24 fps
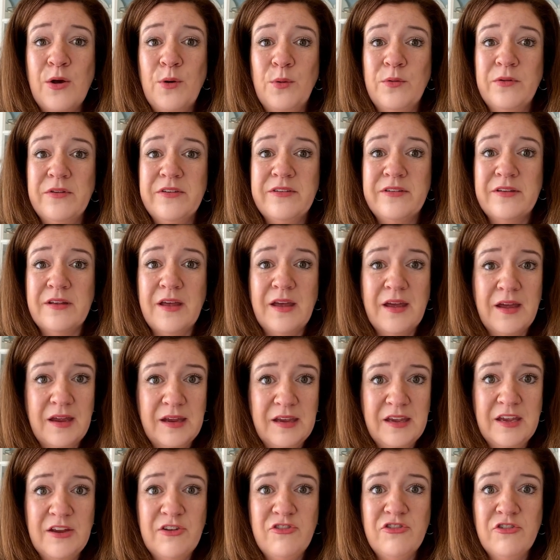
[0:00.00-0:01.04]
coats.
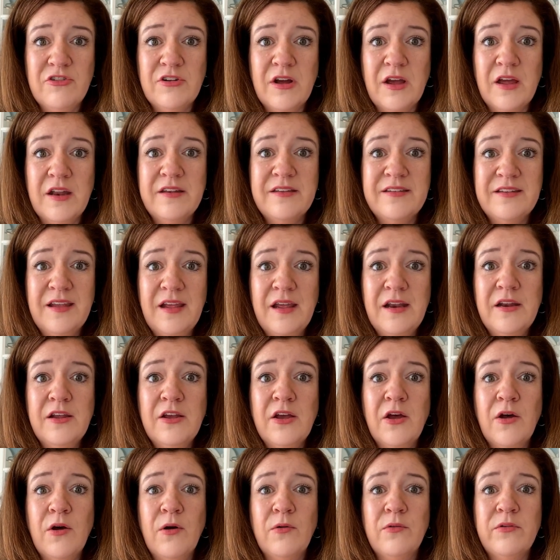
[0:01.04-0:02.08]
I kid you not,
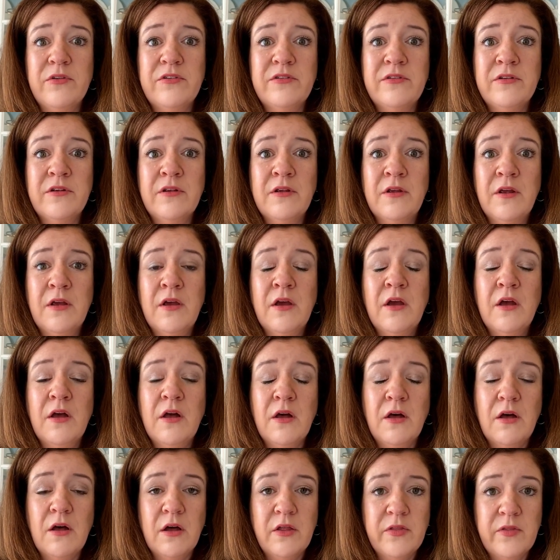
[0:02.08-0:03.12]
10 coats
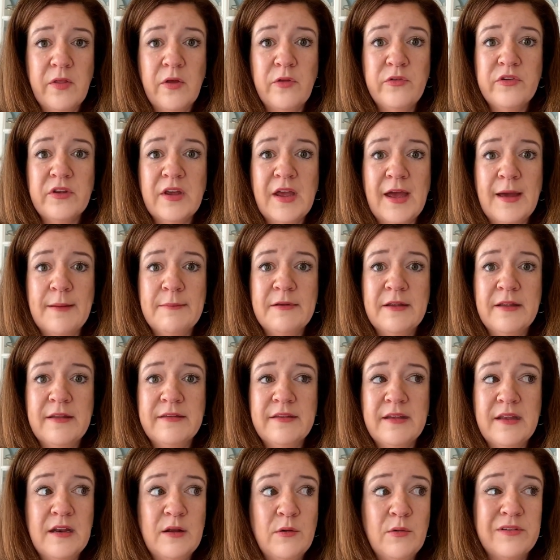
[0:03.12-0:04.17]
on those
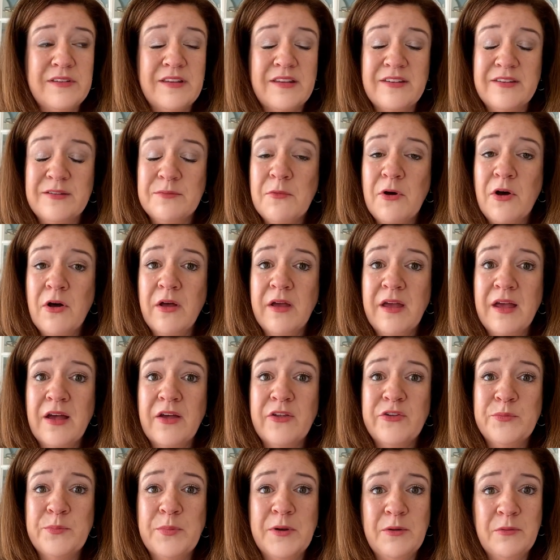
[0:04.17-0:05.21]
cabinets. And it was a small
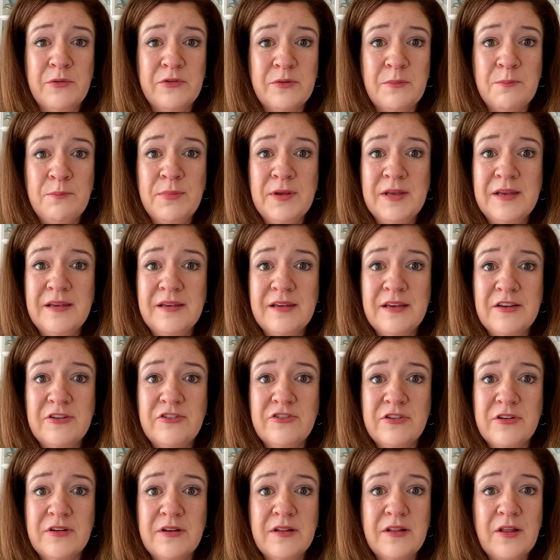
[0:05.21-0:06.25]
house, but it was a big
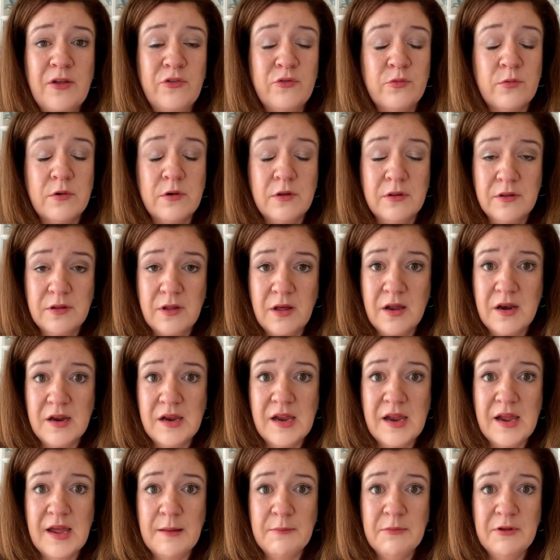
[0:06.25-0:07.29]
kitchen. Those were a lot
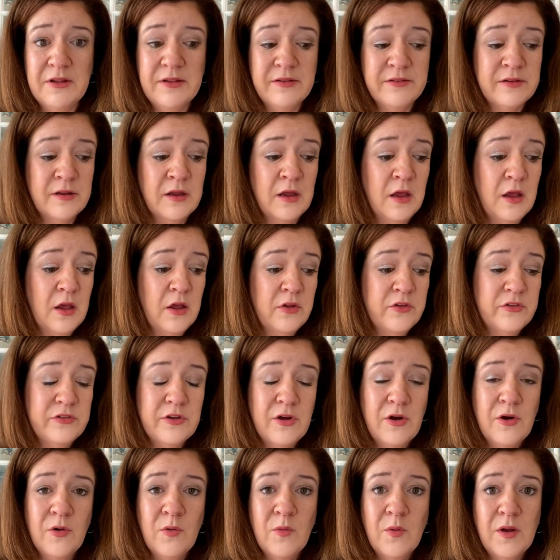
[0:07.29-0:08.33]
of cabinets.
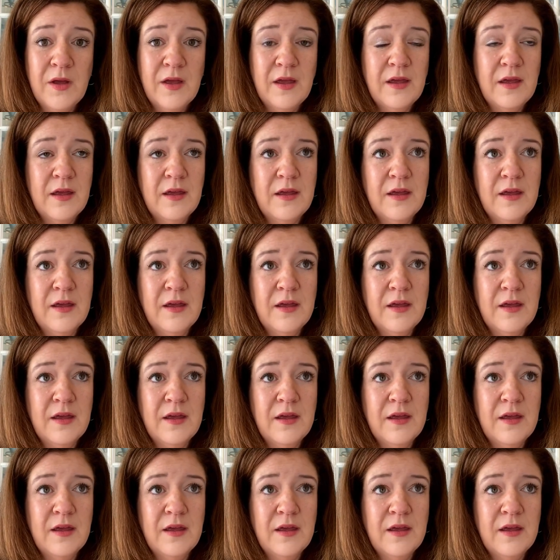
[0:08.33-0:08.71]
So